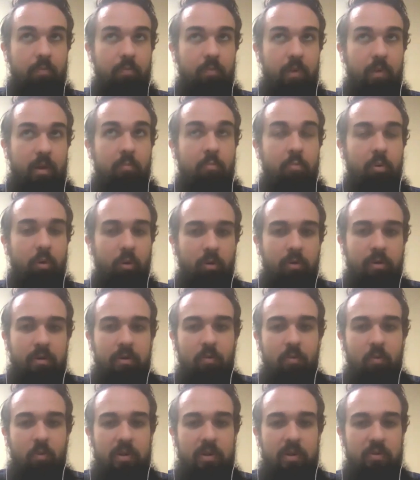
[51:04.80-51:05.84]

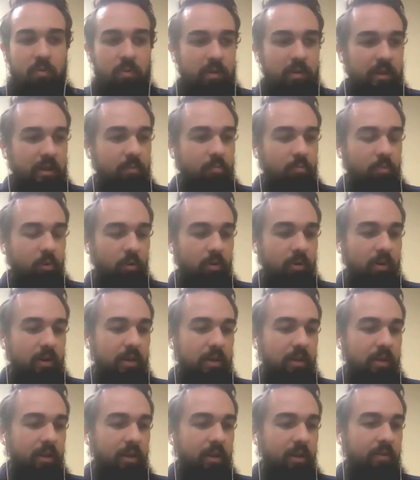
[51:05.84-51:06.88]
important what's really important
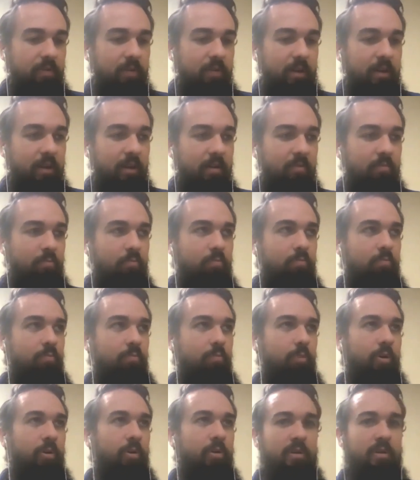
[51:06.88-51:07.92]
in life and not
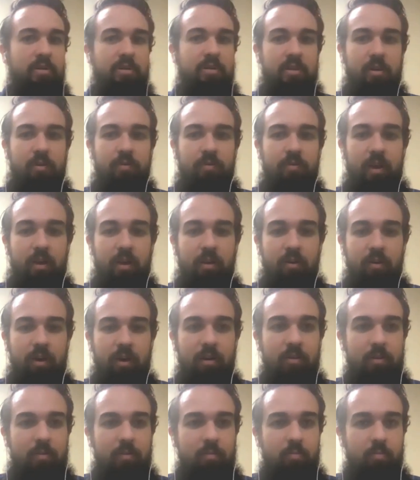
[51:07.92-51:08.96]
burn yourself the hell
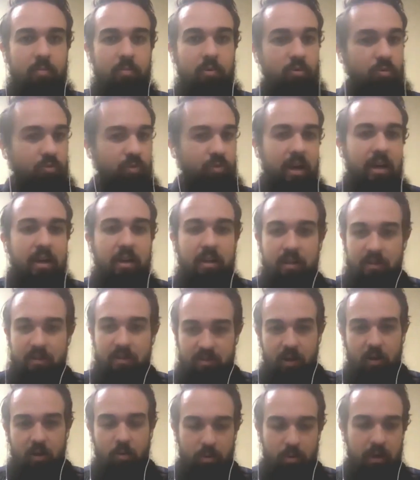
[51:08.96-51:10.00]
out creating this
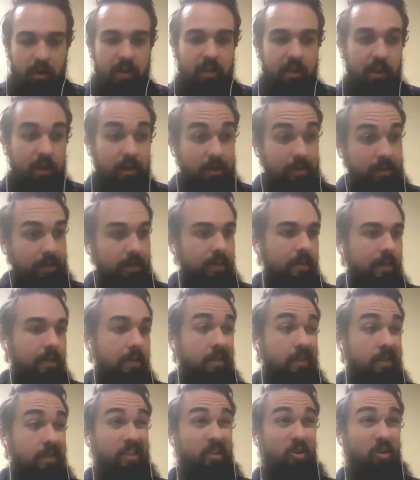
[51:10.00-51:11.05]
company that
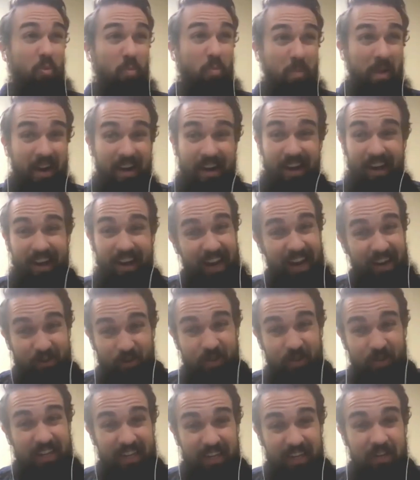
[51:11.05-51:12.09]
you may not
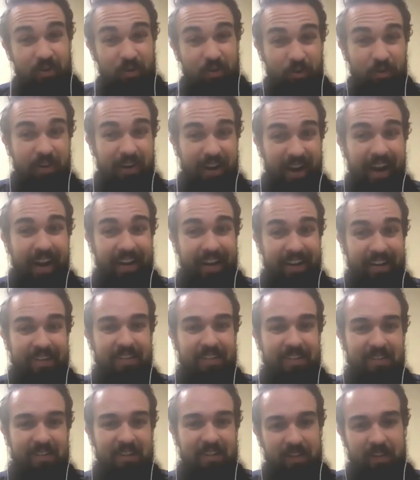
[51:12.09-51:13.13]
actually need to create
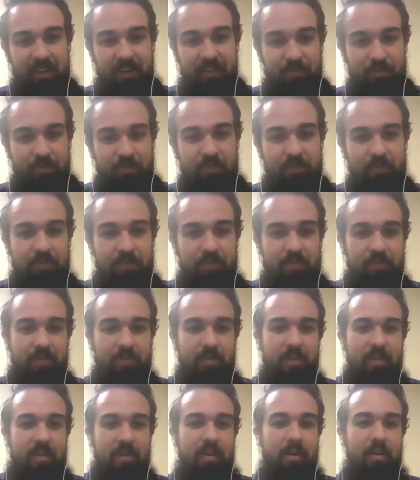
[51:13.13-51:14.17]
if hmm.
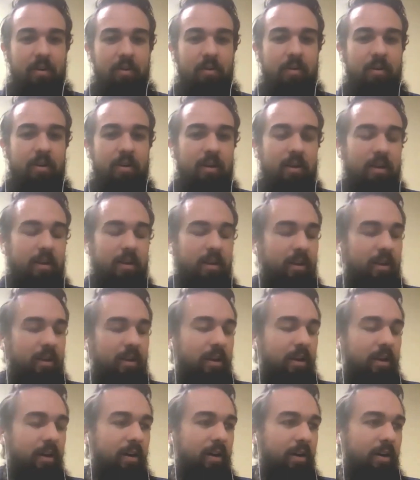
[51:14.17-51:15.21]
you know
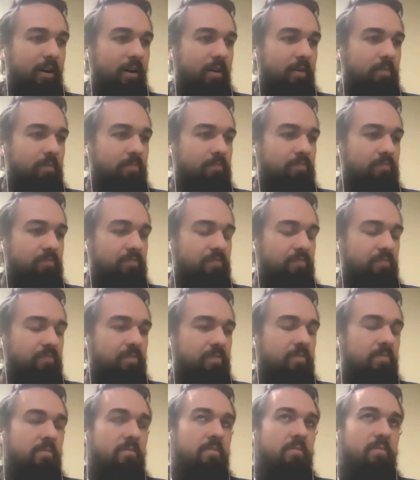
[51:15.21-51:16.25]
um
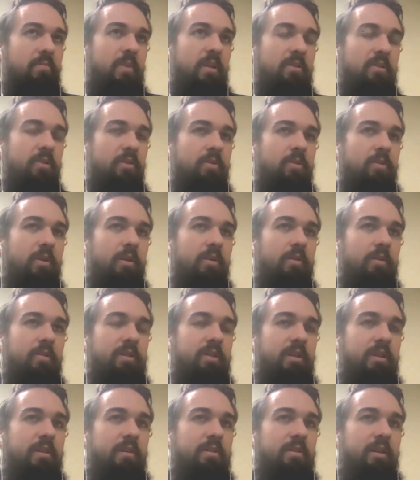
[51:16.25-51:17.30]
so you know
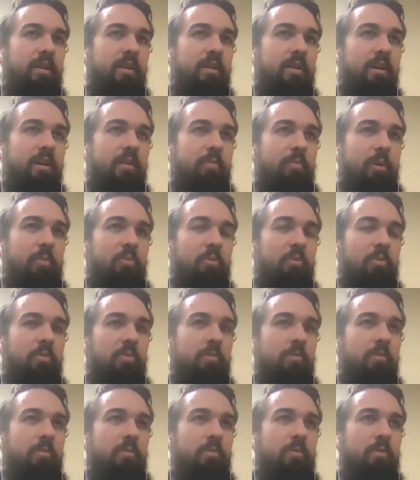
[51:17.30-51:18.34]
seeing seeing a lot of
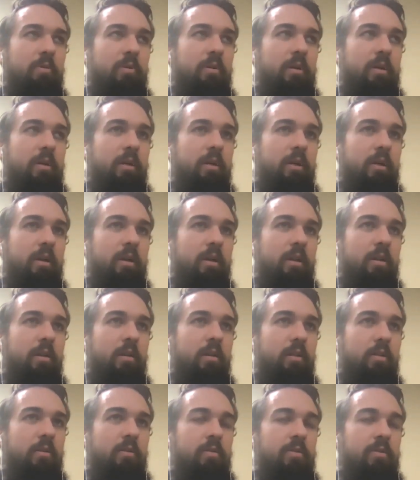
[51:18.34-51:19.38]
people
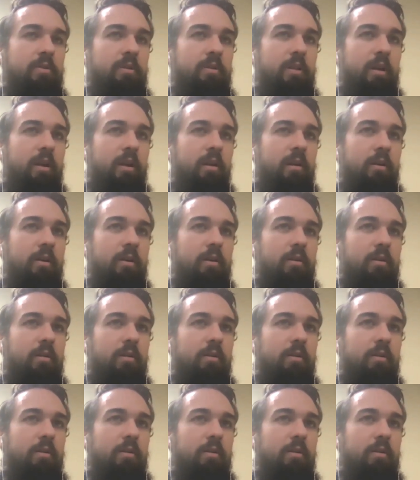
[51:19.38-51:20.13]
lose their